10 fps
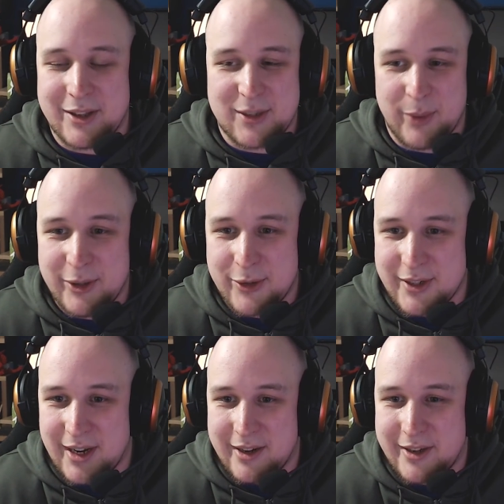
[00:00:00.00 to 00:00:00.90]
the sponsor
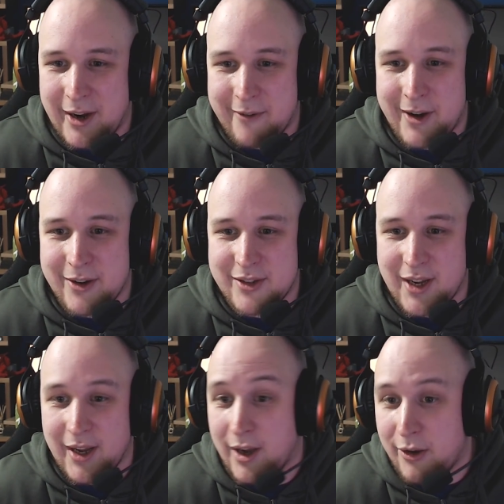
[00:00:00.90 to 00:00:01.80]
is going to turn around and
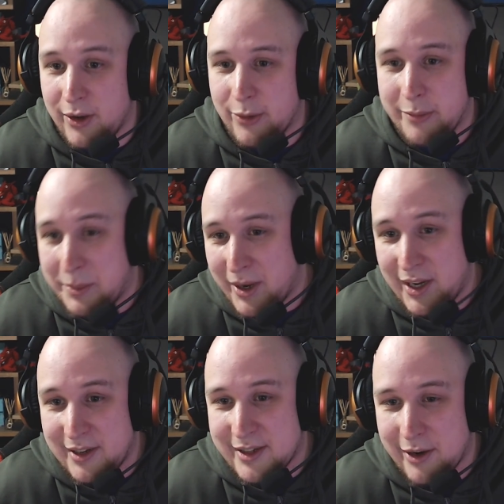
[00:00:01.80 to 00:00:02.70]
say, "Oh, you want to be
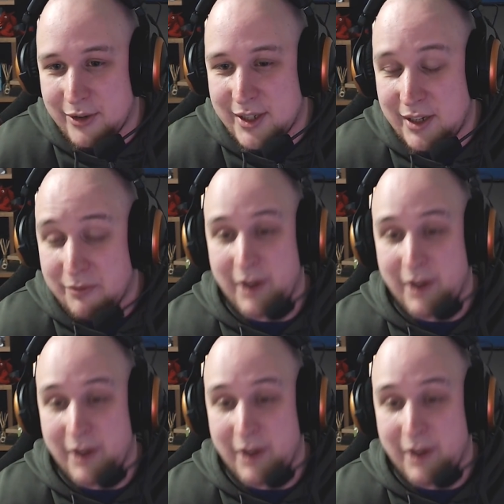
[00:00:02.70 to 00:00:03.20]
paid in this currency?